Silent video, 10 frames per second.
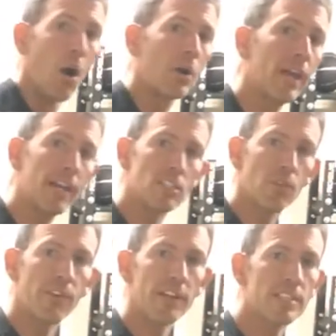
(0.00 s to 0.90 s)
Okay,
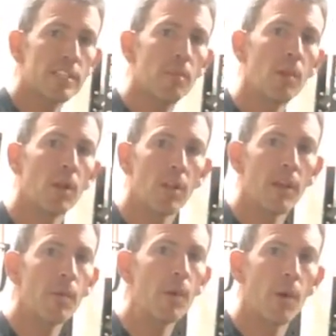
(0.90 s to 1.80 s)
so very
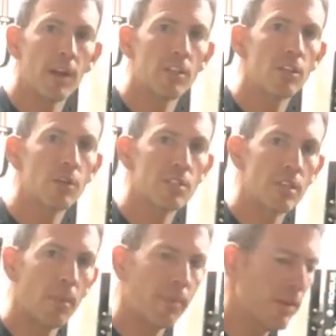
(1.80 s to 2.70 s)
similarly, we wanna do
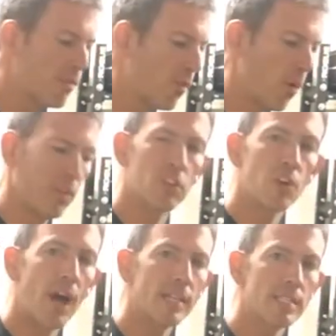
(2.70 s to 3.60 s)
something for the
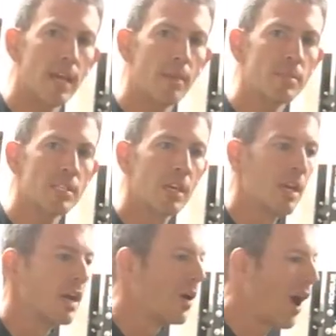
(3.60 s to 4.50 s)
triceps.
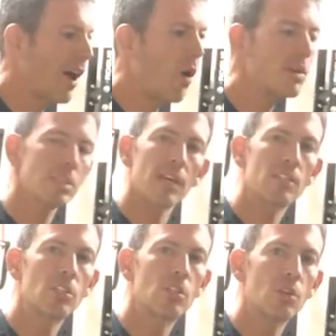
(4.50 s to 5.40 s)
I always
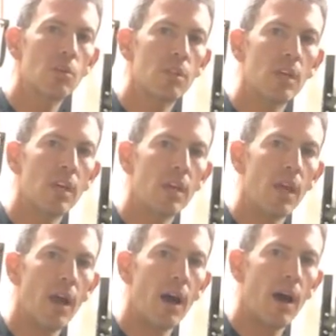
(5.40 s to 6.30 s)
like to do
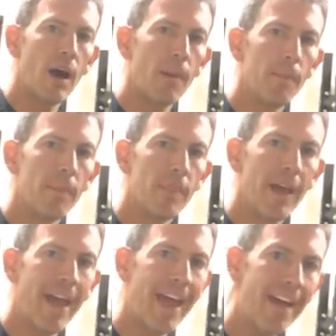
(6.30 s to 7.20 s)
the, um,
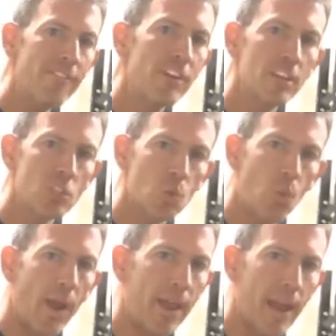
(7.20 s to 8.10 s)
the heaviest
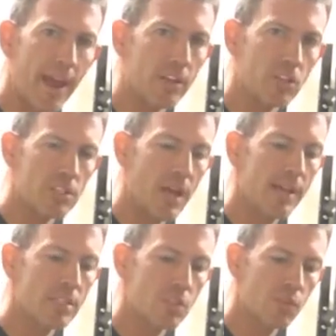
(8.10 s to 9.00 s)
weight
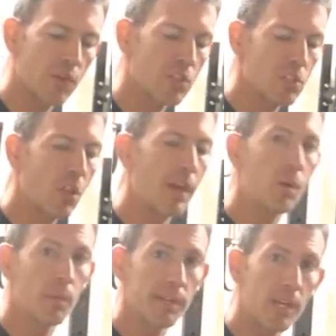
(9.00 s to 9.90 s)
exercises first. So
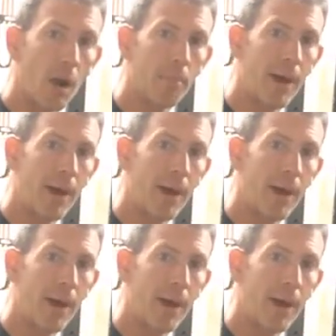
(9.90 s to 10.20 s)
like when we did our